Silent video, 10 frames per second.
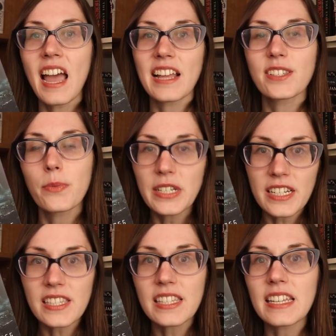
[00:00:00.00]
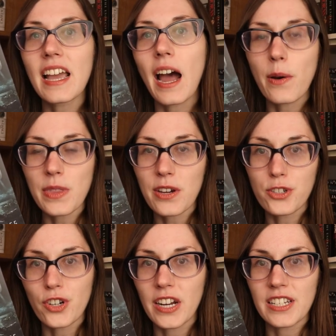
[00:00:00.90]
And so we just see how they
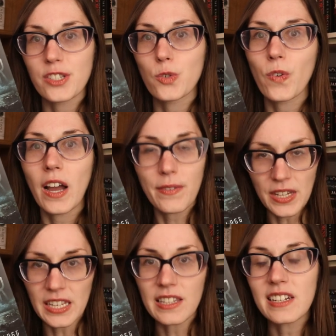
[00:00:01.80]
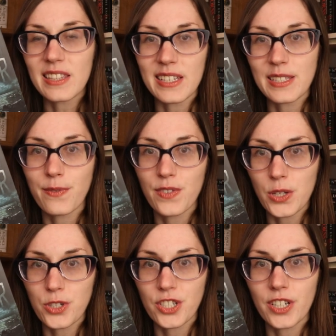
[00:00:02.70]
are trying to survive in this
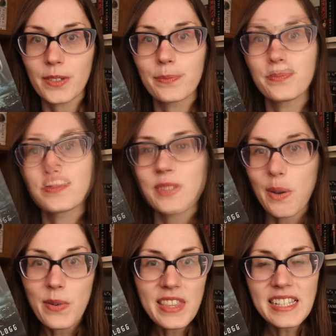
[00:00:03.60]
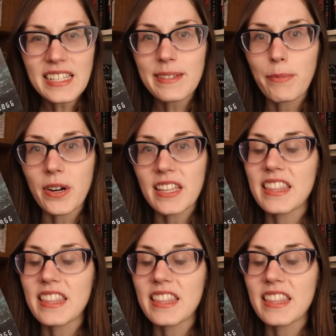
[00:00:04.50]
future. So this is a book